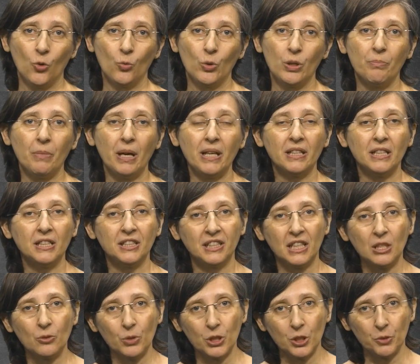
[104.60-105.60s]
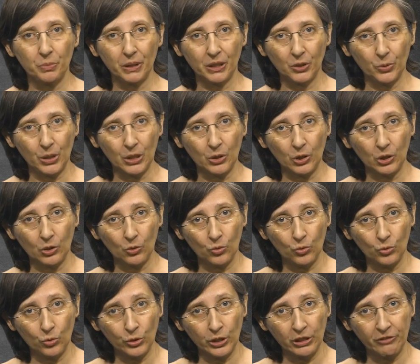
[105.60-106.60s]
we may distinguish between
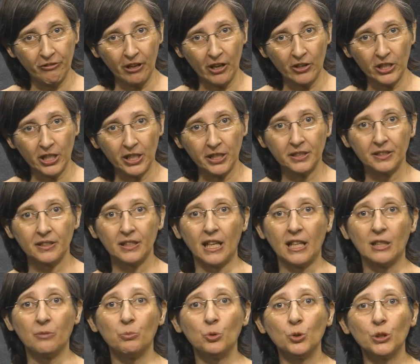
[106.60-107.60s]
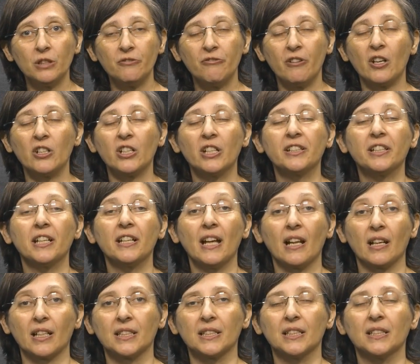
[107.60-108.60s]
univariate and multivariate
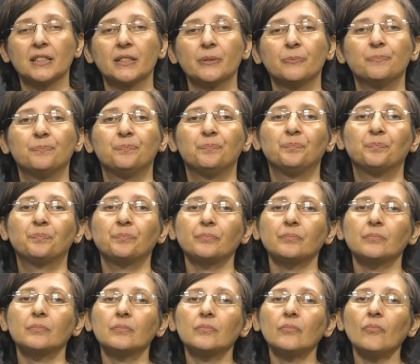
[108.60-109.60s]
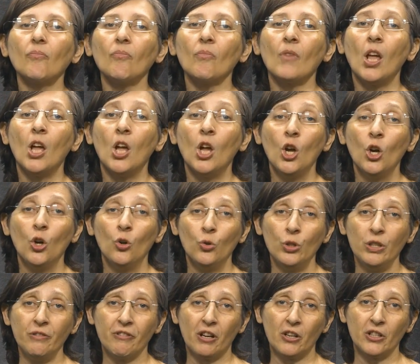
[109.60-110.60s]
analysis.
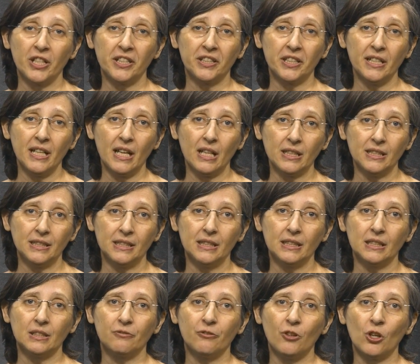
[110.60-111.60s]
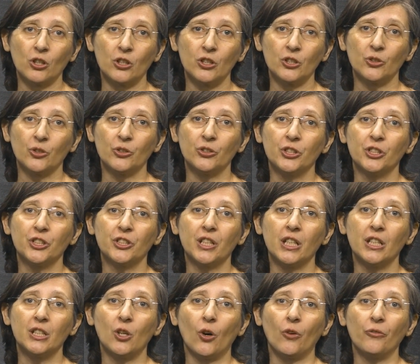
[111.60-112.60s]
Univariate analysis focuses on the
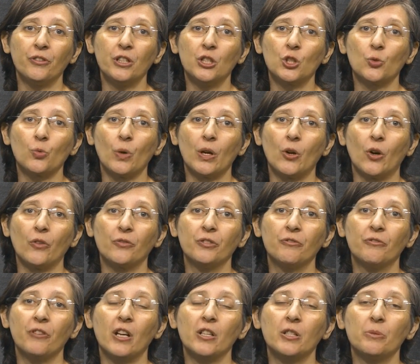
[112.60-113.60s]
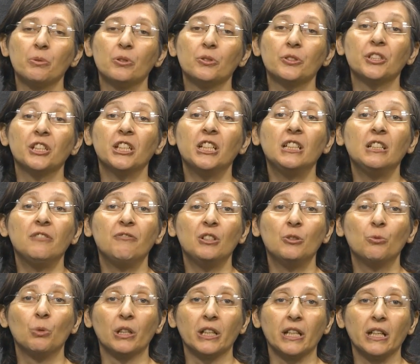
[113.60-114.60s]
study of each one of the variables
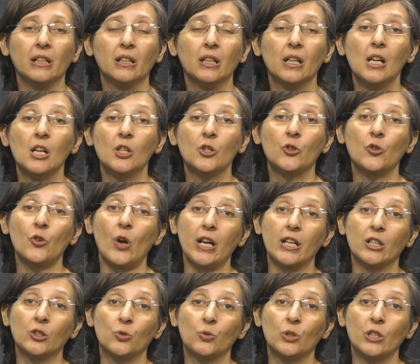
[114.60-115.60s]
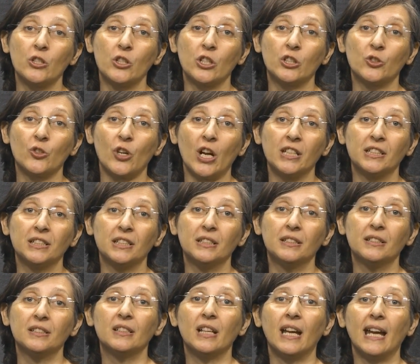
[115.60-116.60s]
individually, trying to characterize
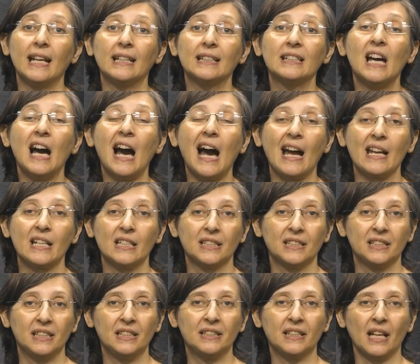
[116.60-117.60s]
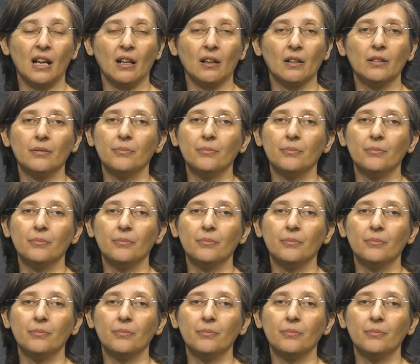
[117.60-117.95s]
it at the highest detail.